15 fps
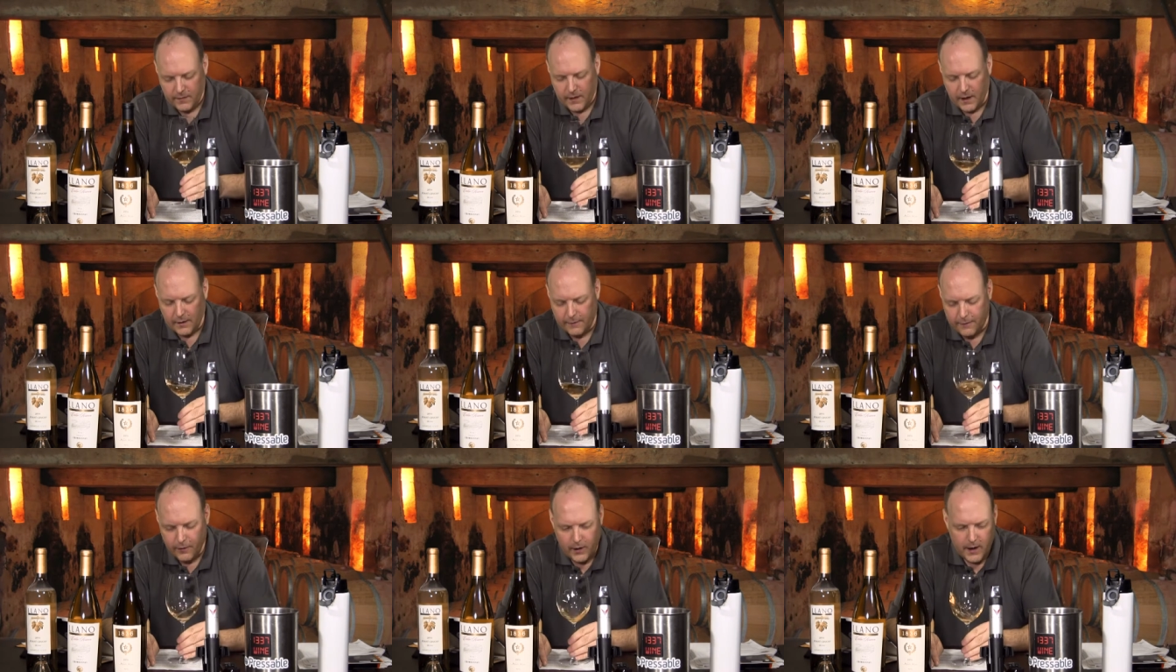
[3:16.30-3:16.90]
kind
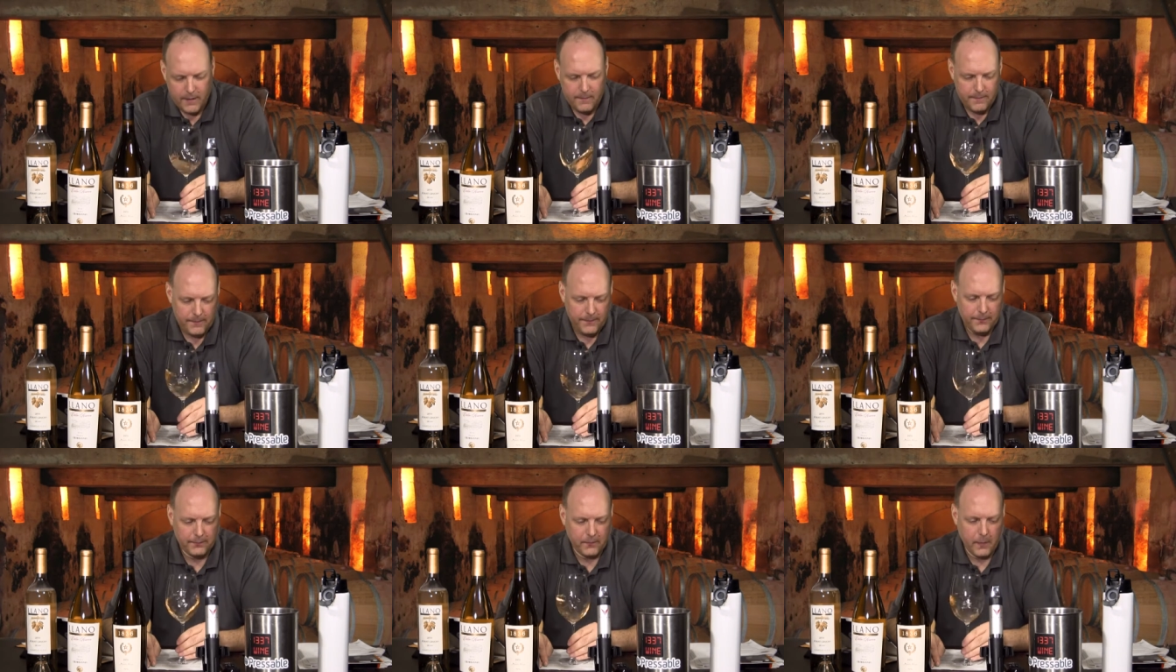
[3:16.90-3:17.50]
of fruity,
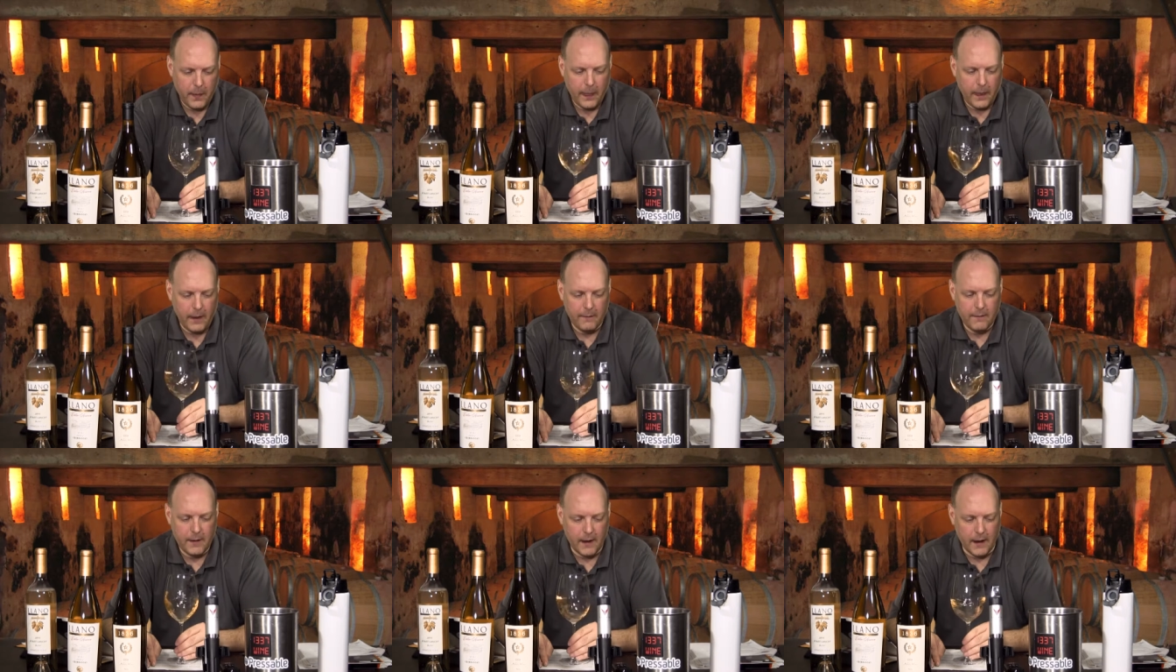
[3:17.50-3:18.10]

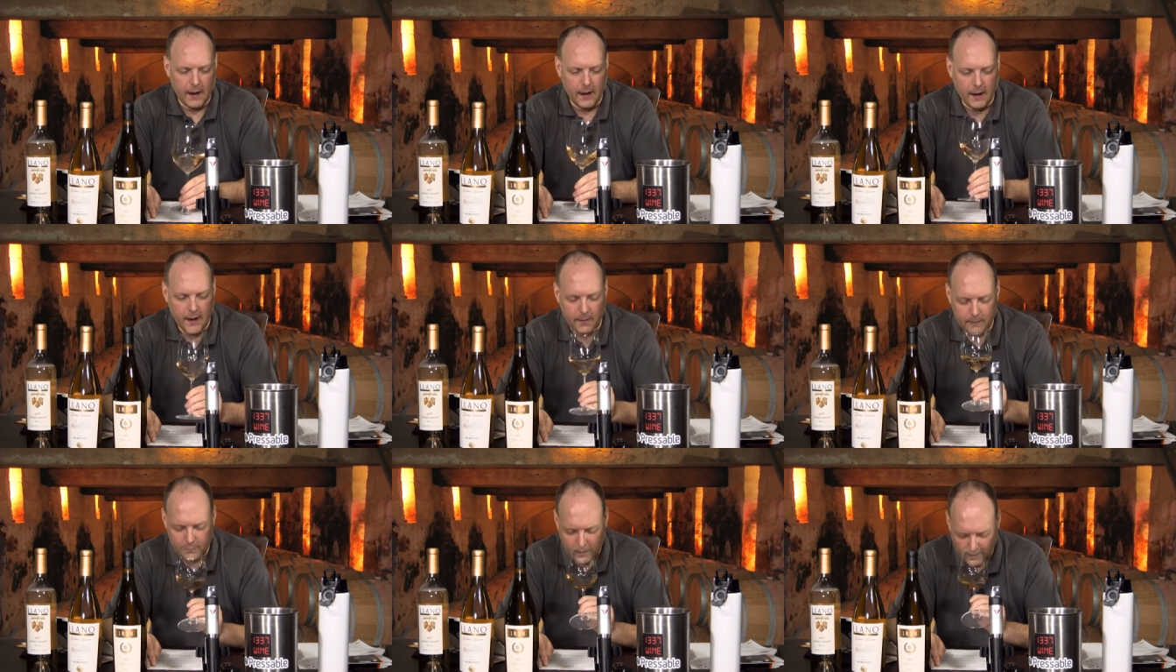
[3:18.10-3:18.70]

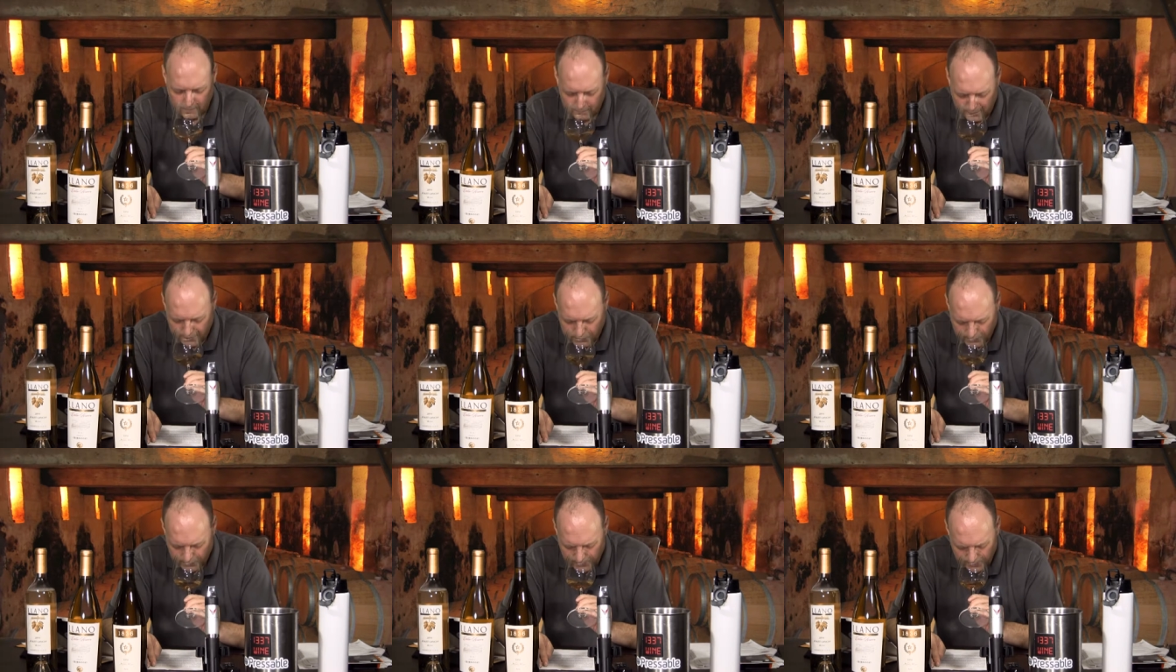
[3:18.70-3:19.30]
um, kind of
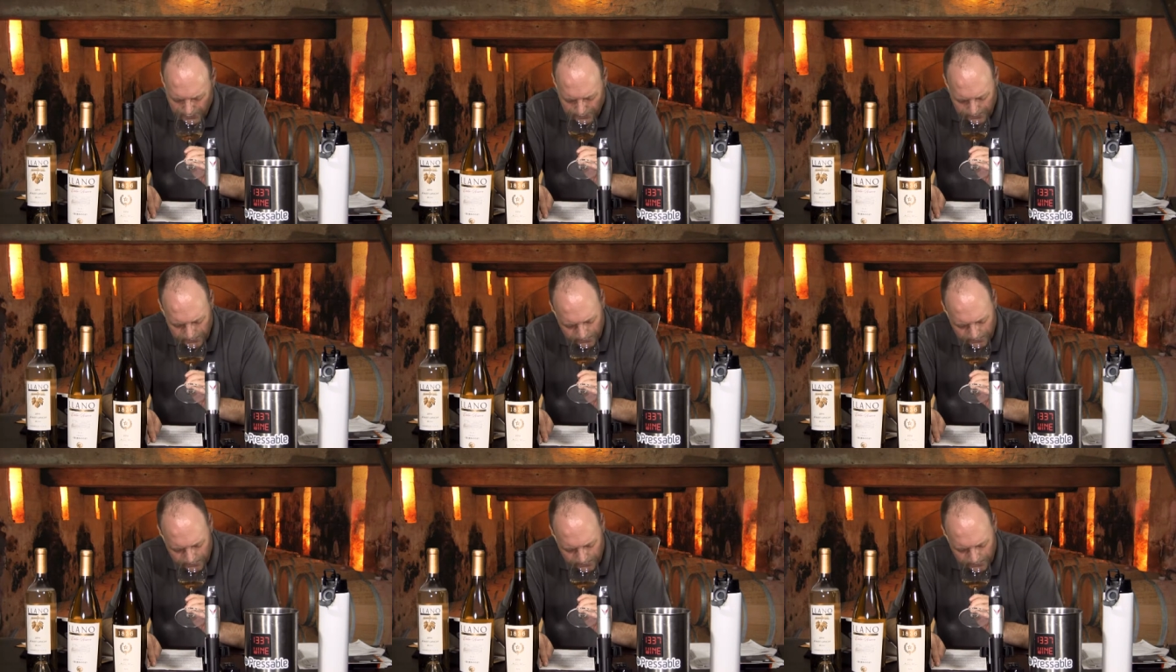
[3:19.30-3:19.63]
peachy.